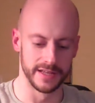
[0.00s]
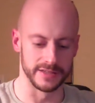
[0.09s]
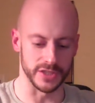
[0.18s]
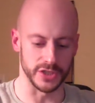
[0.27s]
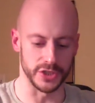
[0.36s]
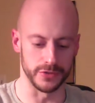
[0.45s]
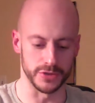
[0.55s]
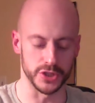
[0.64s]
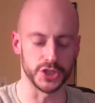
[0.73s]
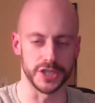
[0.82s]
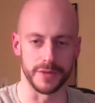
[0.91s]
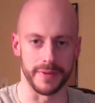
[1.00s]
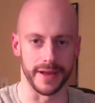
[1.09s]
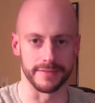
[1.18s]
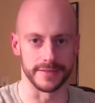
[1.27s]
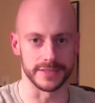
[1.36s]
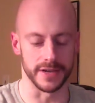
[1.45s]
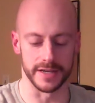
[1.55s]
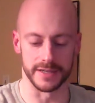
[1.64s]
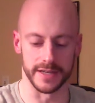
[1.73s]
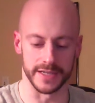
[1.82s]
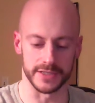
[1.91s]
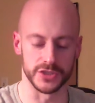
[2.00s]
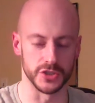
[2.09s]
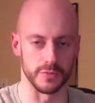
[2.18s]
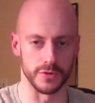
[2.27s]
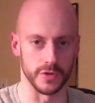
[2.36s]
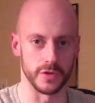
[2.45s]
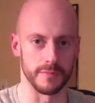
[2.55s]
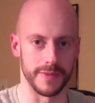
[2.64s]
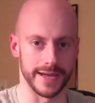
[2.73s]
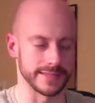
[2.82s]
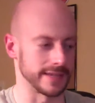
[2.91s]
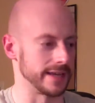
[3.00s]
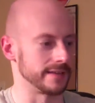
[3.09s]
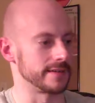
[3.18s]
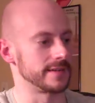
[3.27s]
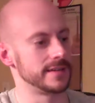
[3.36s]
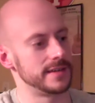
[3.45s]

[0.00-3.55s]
there's a huge chip out of it, so I had to like super glue it back together,